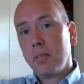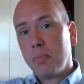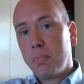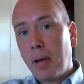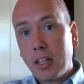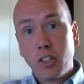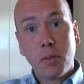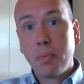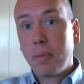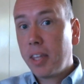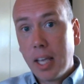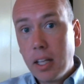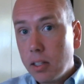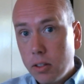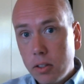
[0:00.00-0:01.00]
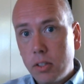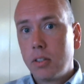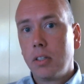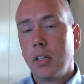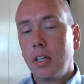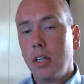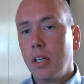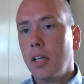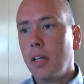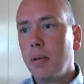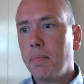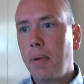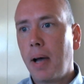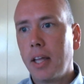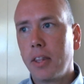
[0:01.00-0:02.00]
by something else,
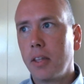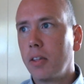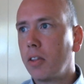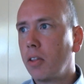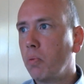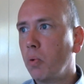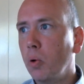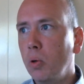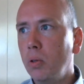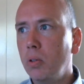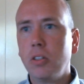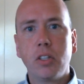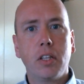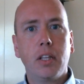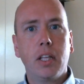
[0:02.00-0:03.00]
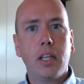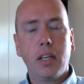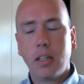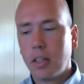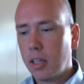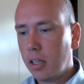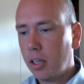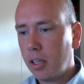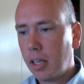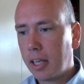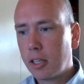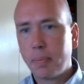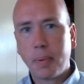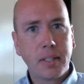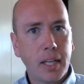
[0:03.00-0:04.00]
by the rules and the
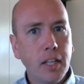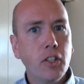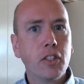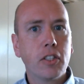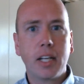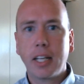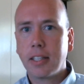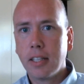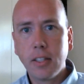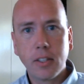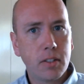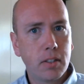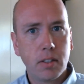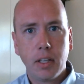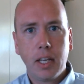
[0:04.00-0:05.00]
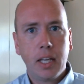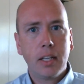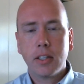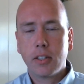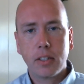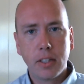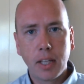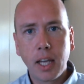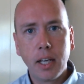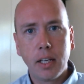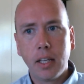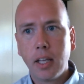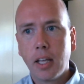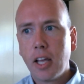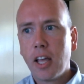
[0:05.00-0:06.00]
expectations that exist in a
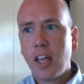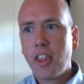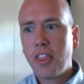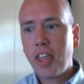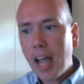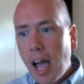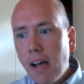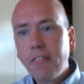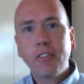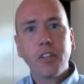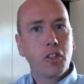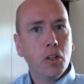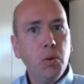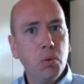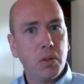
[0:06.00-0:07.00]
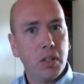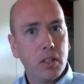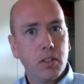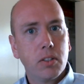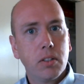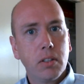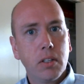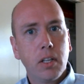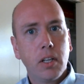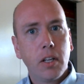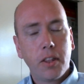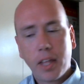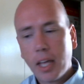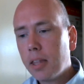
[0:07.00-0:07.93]
society. They have to do this. They